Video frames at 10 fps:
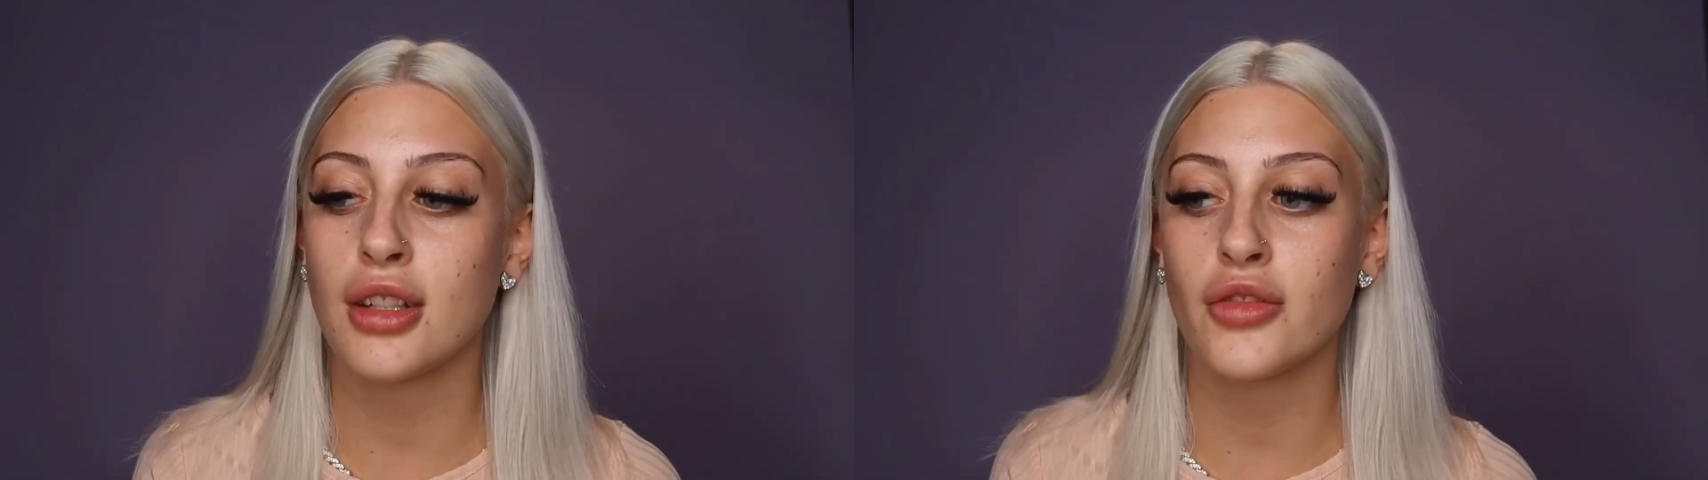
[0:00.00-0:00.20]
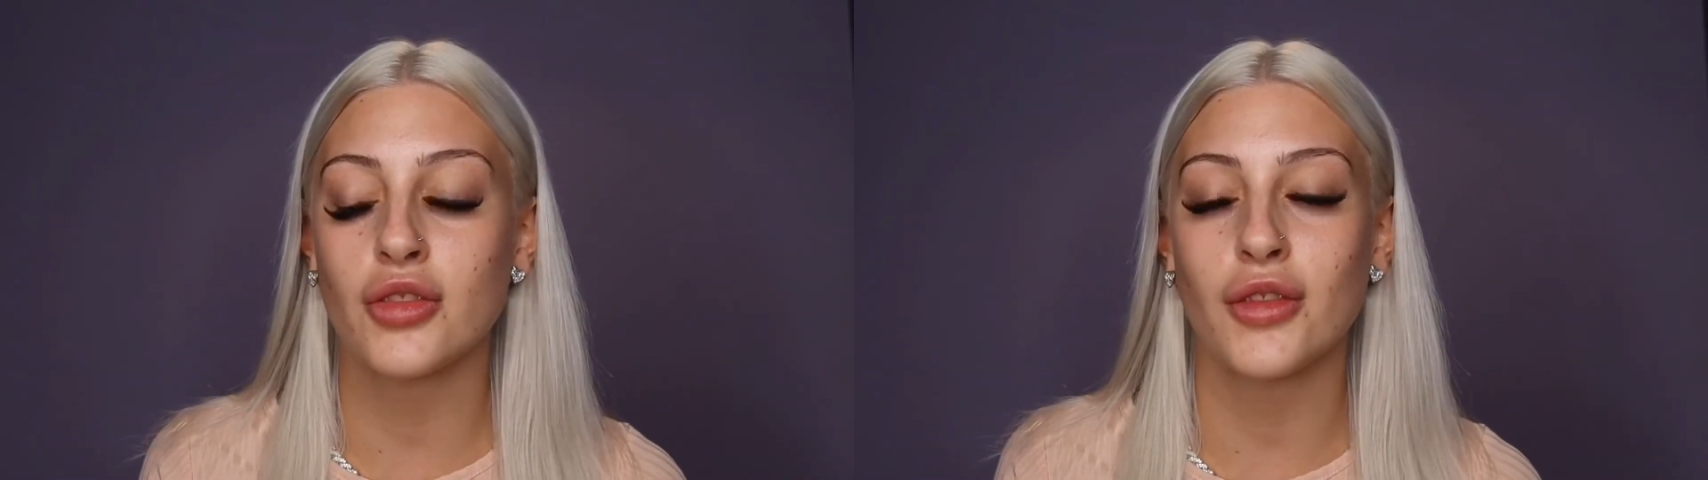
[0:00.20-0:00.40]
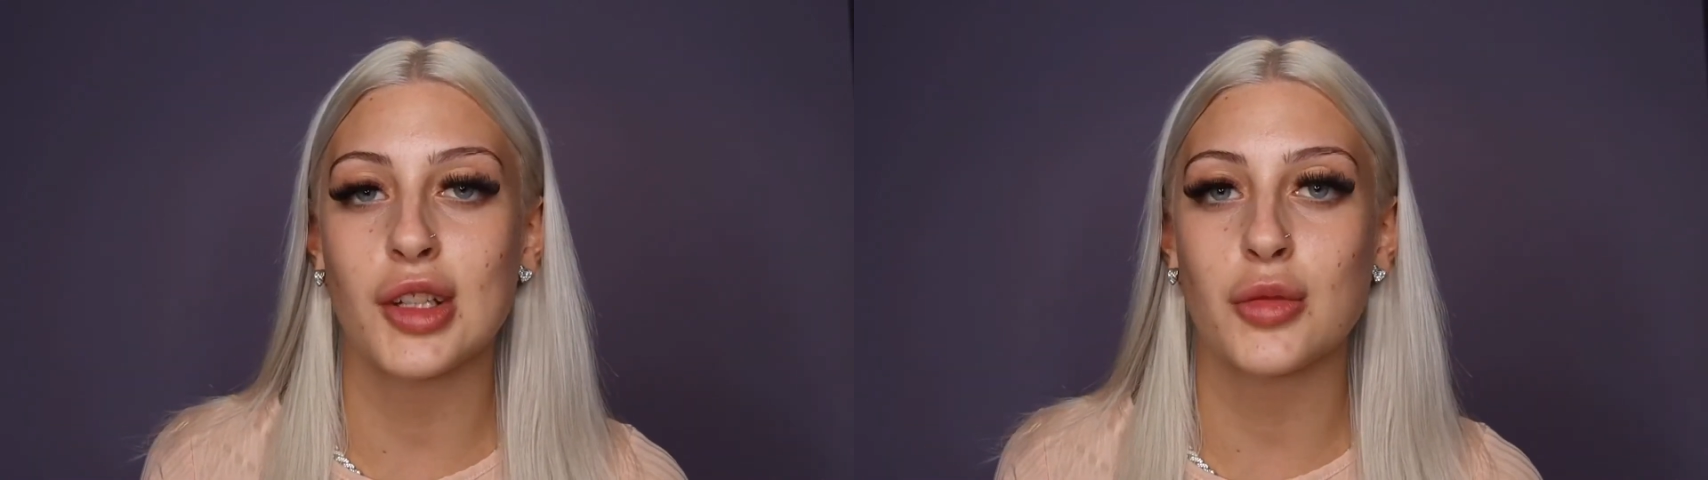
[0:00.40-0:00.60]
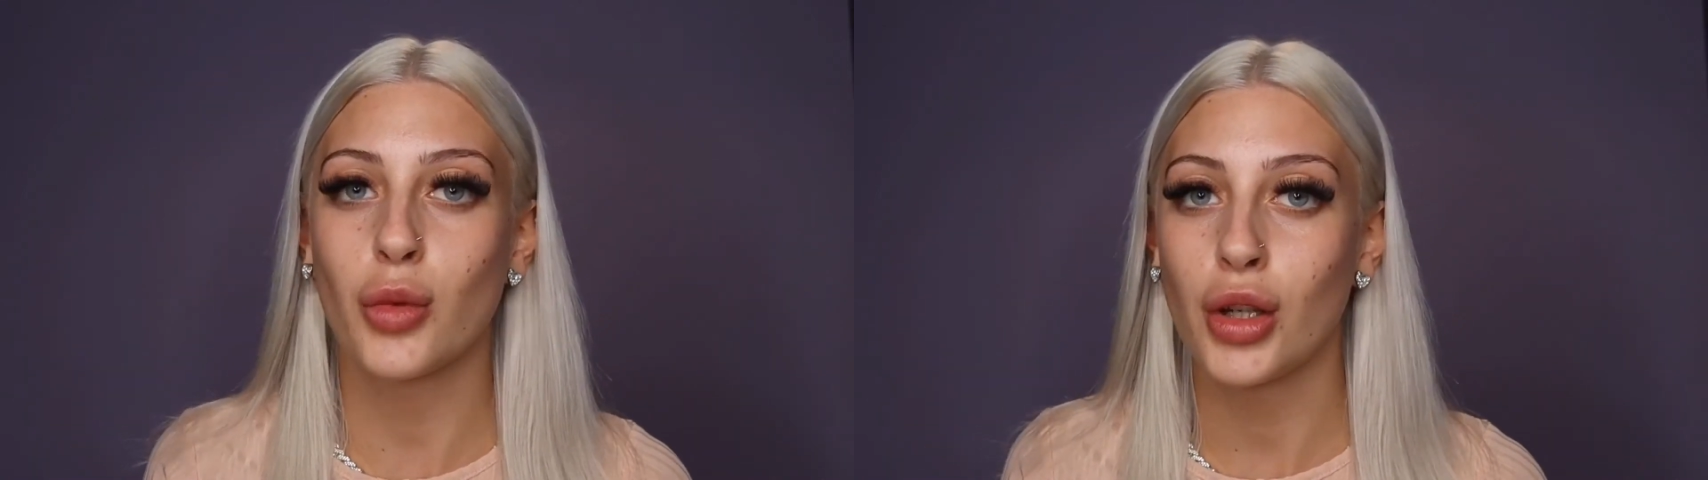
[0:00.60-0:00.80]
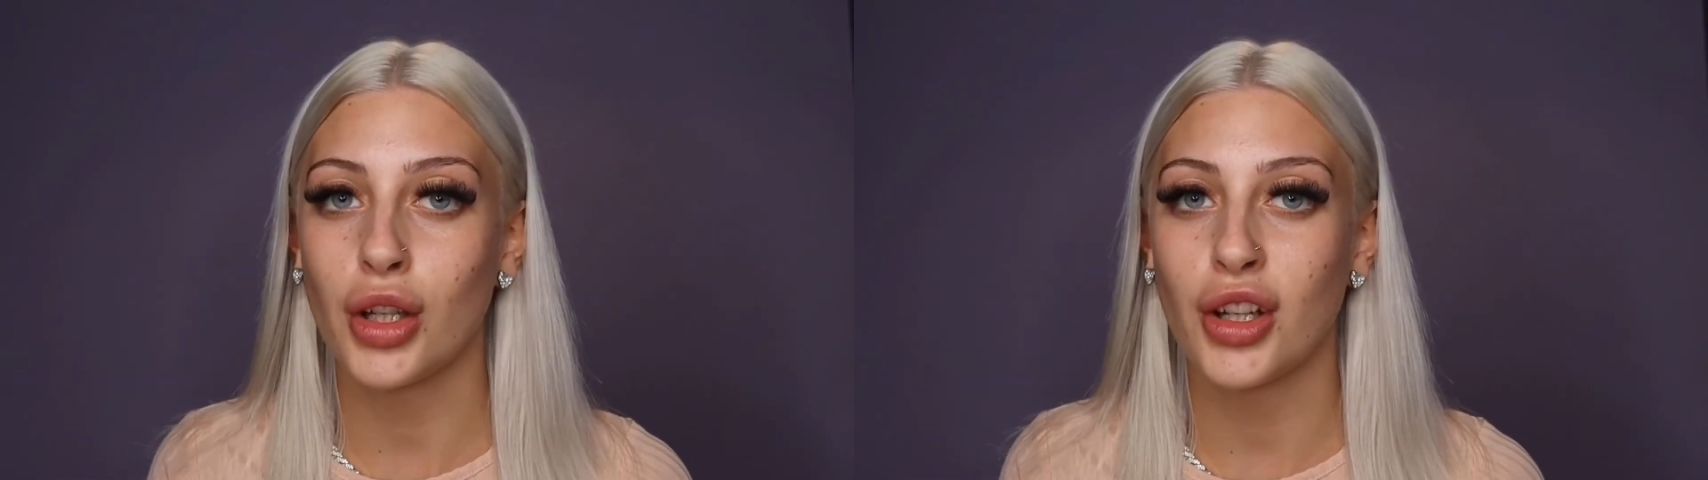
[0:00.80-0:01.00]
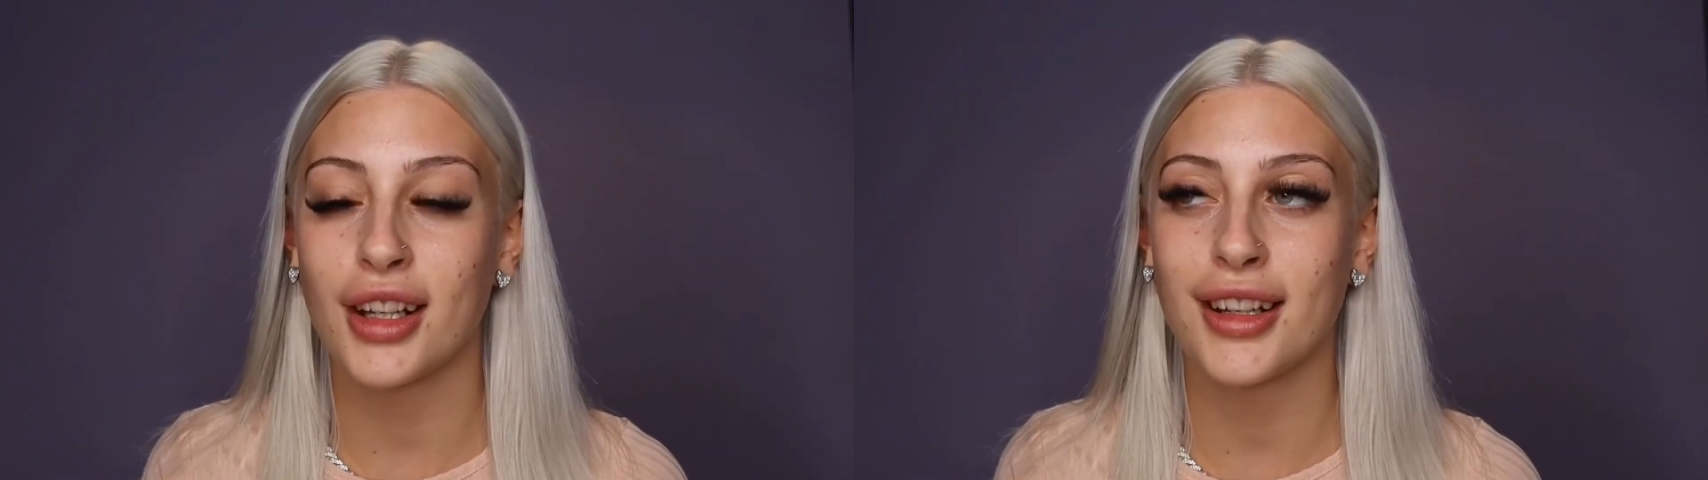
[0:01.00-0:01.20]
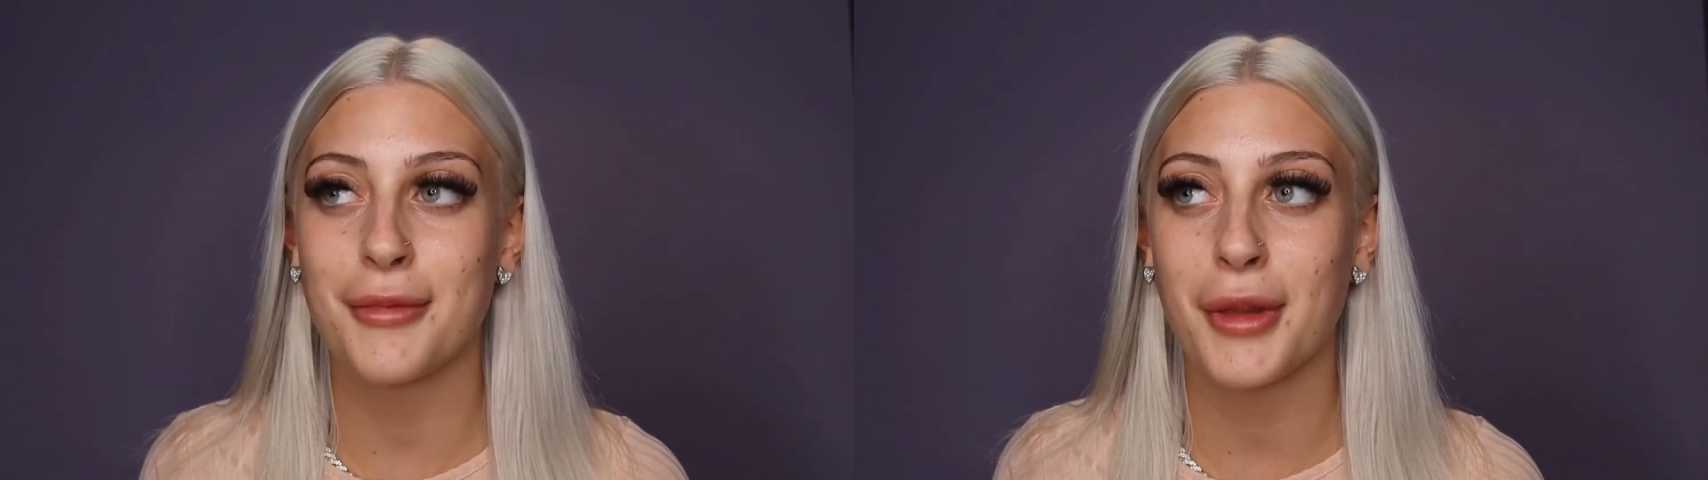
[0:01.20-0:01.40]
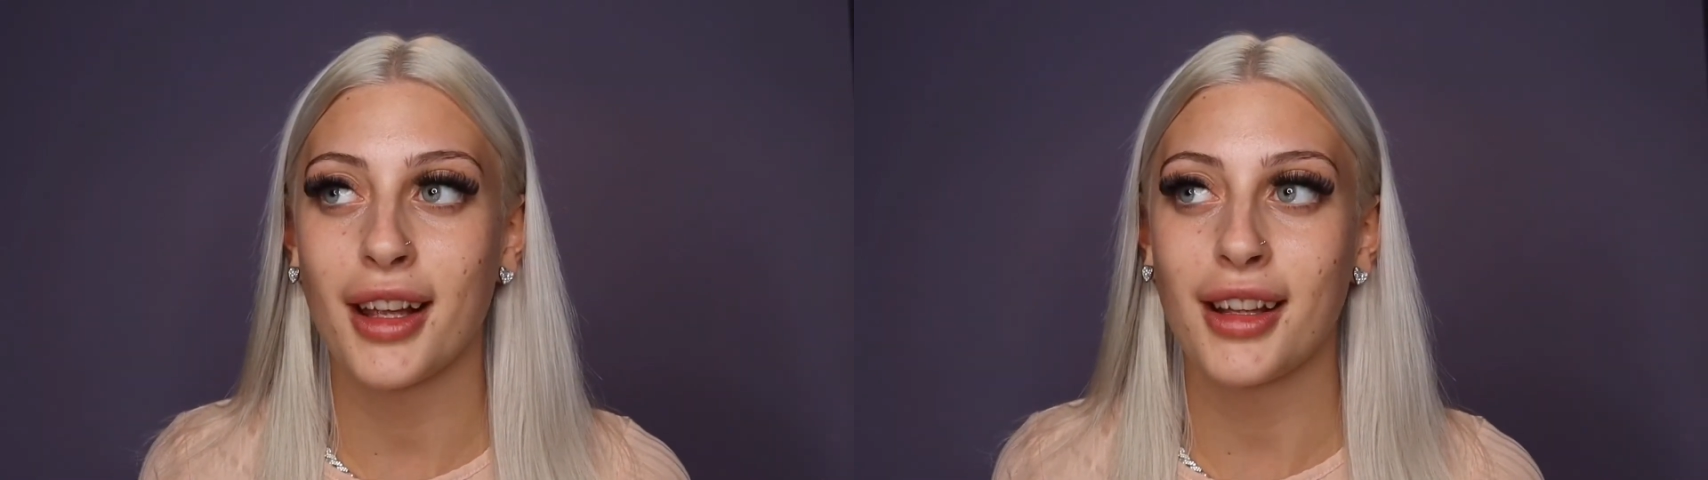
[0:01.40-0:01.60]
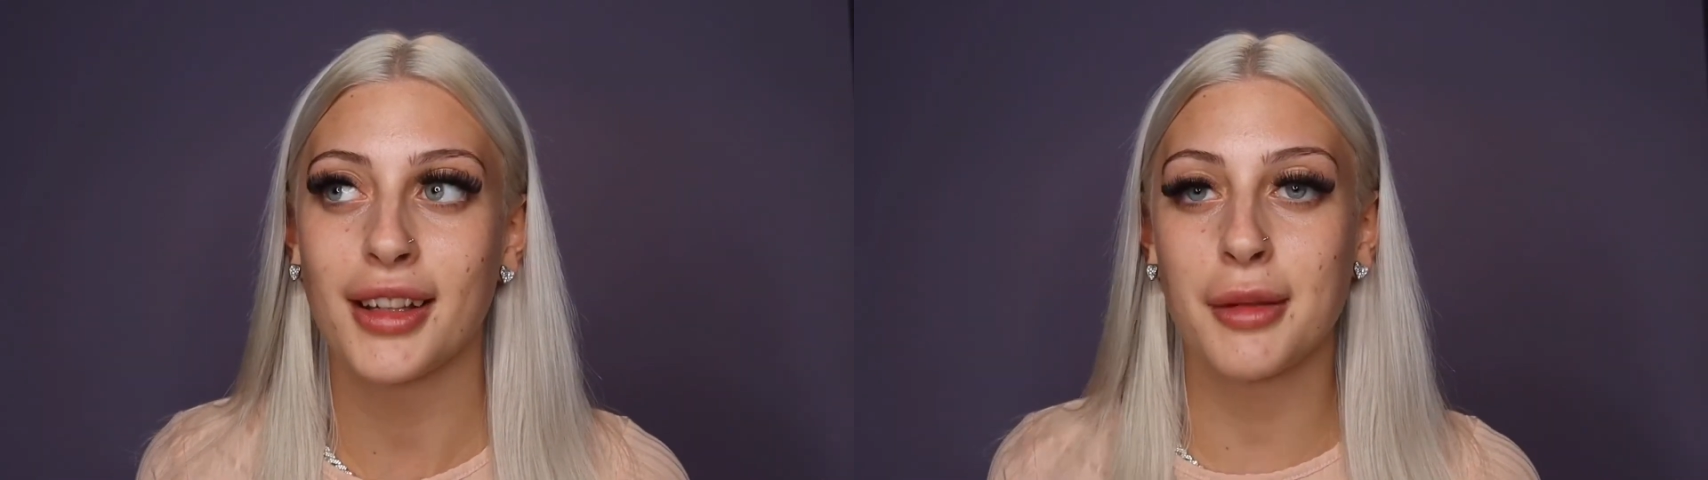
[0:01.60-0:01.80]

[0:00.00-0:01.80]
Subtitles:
Just finished work. And I'm like,